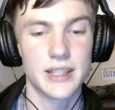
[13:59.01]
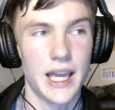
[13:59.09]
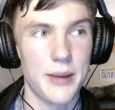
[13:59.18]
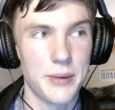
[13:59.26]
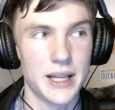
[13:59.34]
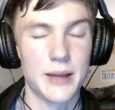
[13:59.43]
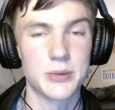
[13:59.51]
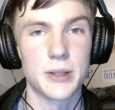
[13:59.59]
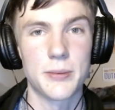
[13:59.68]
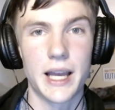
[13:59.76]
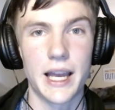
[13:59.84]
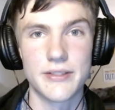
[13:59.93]
gaming
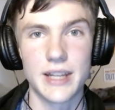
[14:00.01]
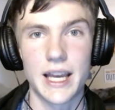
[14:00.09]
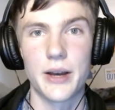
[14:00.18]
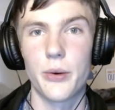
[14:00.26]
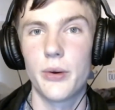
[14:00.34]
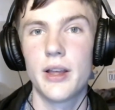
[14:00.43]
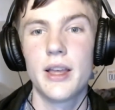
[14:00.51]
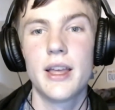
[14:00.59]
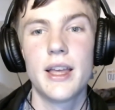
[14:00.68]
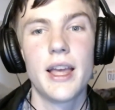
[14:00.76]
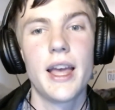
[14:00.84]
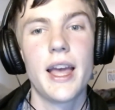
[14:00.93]
laptop I have now,
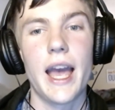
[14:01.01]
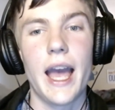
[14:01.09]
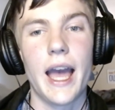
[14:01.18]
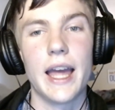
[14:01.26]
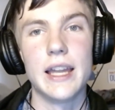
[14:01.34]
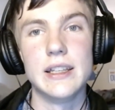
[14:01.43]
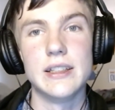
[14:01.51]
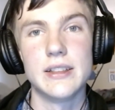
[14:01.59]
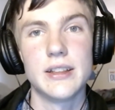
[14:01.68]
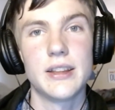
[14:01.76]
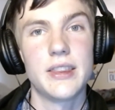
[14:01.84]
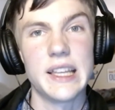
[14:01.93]
and
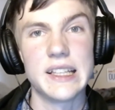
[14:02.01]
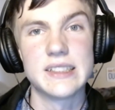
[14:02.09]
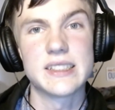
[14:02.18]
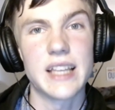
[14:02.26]
things